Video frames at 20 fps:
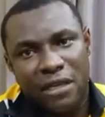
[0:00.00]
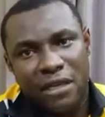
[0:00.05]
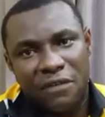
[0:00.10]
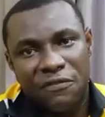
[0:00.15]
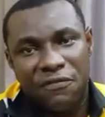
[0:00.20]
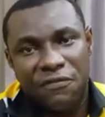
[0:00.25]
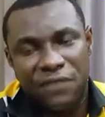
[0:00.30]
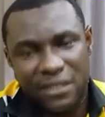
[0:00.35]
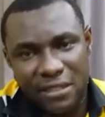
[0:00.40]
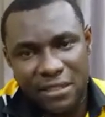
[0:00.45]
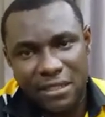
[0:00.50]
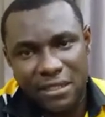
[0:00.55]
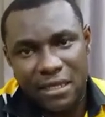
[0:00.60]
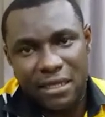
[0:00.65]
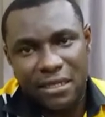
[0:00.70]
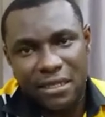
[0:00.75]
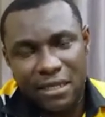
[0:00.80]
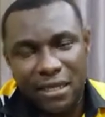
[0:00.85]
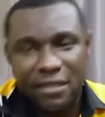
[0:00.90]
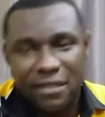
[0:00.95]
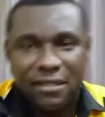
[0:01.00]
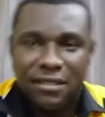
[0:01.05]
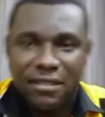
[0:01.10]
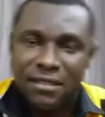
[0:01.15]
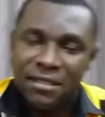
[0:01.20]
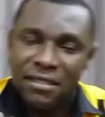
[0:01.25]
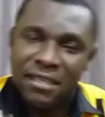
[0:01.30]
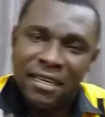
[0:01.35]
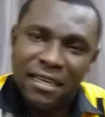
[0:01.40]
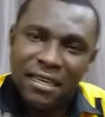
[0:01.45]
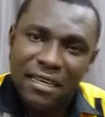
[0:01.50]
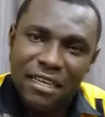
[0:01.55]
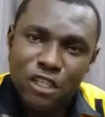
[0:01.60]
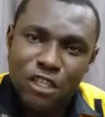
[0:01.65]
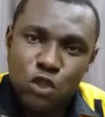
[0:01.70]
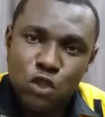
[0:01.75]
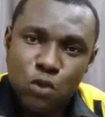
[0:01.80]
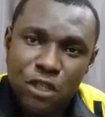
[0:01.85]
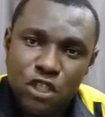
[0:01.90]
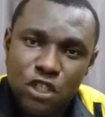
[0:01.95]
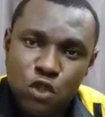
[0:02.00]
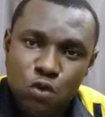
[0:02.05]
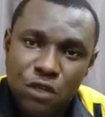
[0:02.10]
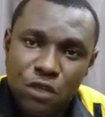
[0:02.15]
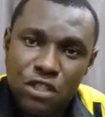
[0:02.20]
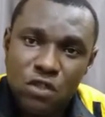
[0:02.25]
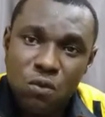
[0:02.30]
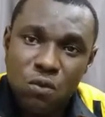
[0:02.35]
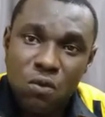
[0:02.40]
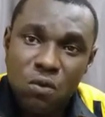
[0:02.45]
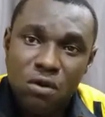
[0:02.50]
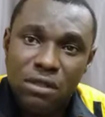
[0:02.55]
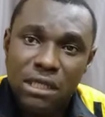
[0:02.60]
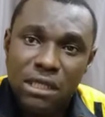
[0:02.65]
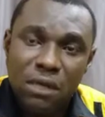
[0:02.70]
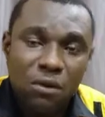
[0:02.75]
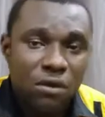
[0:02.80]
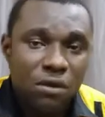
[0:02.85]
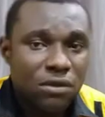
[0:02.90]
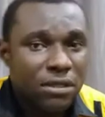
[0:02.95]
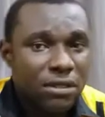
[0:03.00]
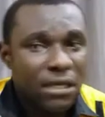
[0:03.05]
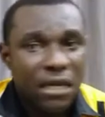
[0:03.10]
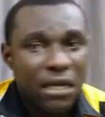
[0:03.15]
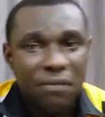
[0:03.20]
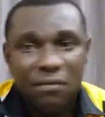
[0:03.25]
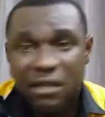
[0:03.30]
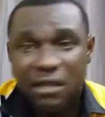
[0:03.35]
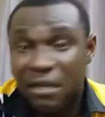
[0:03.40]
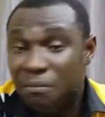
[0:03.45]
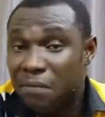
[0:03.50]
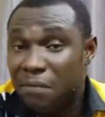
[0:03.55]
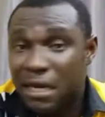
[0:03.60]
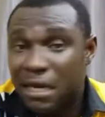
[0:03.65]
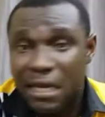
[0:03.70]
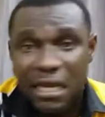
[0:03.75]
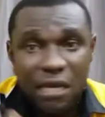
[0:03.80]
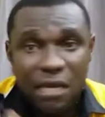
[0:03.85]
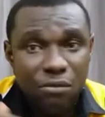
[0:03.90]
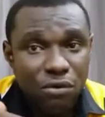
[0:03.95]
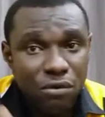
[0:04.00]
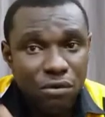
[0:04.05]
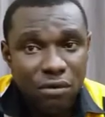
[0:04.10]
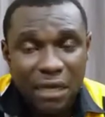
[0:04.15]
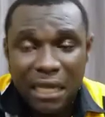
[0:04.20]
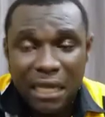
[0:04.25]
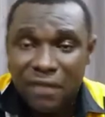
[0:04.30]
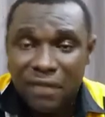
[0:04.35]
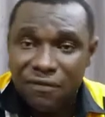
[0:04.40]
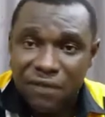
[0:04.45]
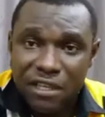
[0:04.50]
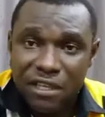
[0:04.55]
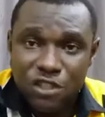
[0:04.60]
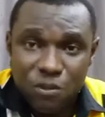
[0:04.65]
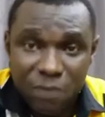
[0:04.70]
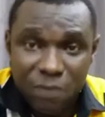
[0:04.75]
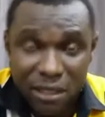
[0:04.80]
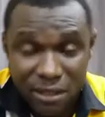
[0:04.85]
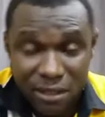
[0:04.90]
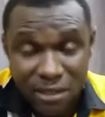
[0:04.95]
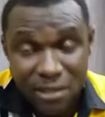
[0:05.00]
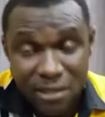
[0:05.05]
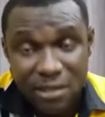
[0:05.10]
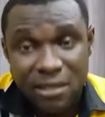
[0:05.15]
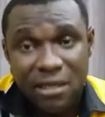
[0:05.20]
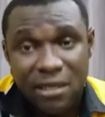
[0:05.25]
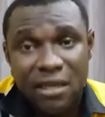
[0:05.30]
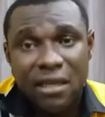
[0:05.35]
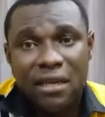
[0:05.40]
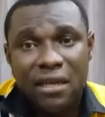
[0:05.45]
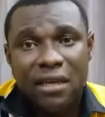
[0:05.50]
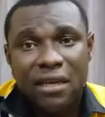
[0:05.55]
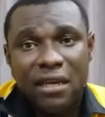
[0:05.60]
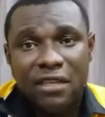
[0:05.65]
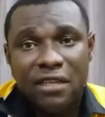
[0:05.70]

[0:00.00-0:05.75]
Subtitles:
In fintech, yes. In 2021, there was remarkable advancements